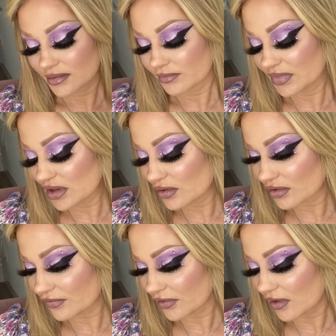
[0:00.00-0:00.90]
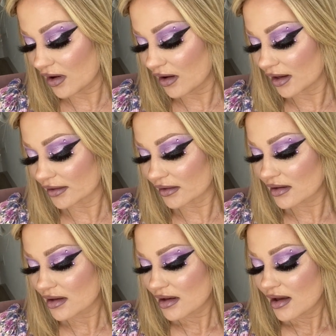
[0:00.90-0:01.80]
beautiful on.
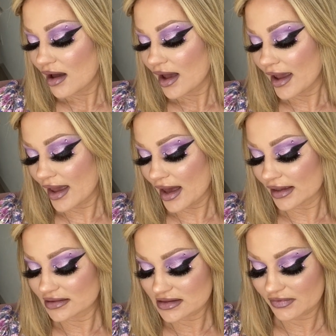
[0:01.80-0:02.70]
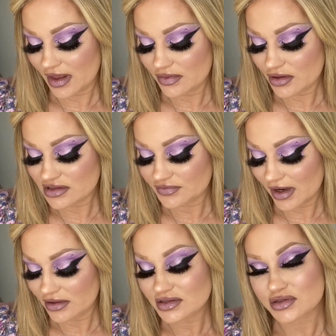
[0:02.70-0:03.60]
And then there's
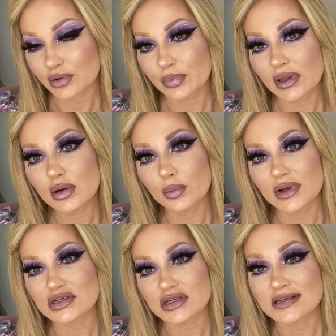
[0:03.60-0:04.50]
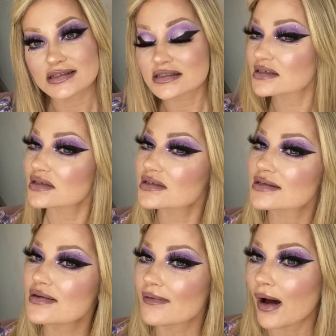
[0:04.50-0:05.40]
Vile Serpent, which is
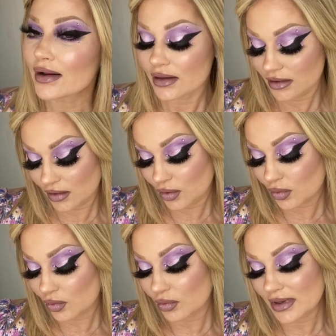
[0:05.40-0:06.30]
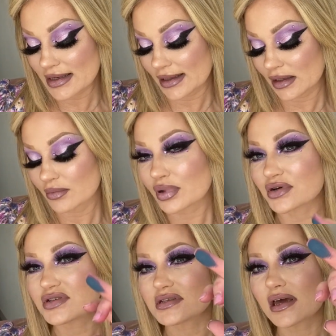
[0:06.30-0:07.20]
not a green per
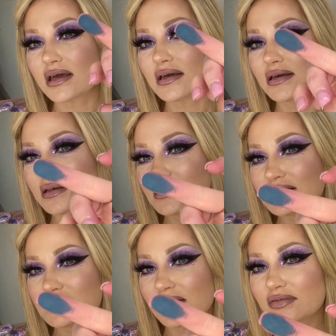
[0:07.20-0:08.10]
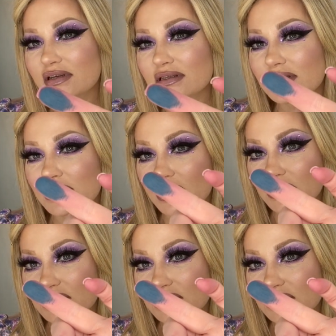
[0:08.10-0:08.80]
se. It is definitely a